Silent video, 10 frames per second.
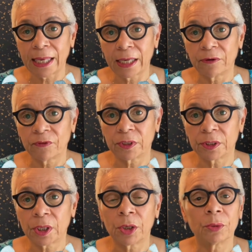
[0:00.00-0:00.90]

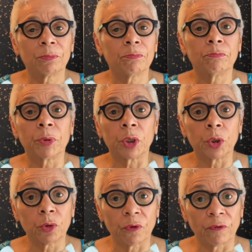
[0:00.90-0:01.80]
Canva's
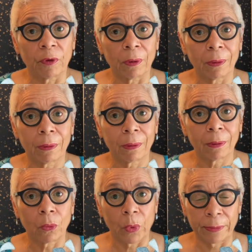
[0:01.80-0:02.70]
beautiful
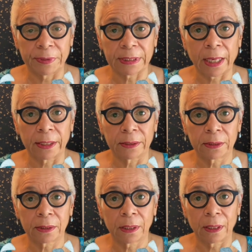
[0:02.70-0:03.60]

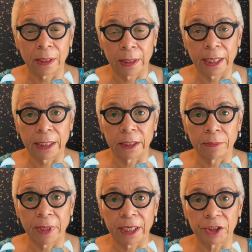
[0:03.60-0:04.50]
websites and
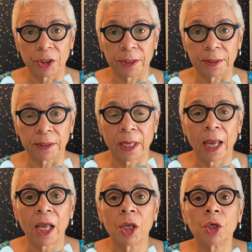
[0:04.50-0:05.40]
landing pages
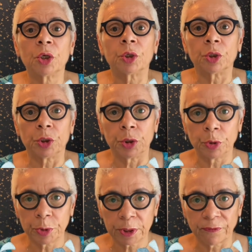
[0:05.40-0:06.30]

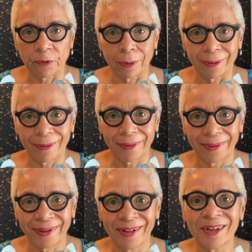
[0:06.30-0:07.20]
useful
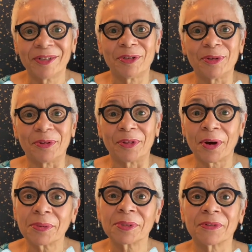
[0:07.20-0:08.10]
to
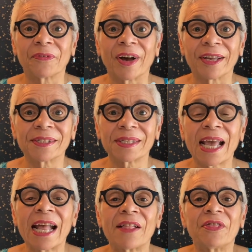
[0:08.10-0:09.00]
those of
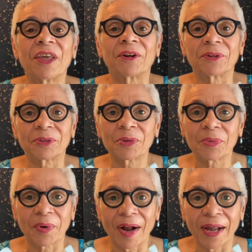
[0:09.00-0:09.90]
us that are
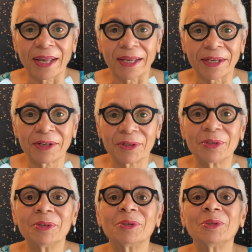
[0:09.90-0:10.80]
trying